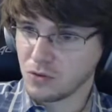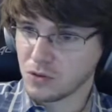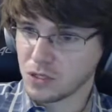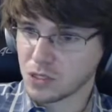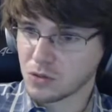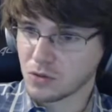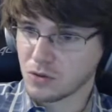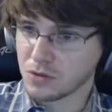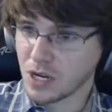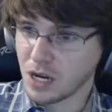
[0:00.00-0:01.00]
let's scroll
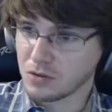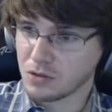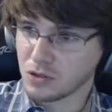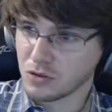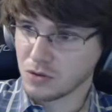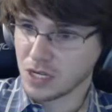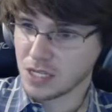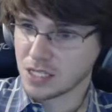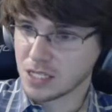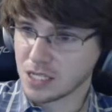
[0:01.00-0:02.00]
down to it.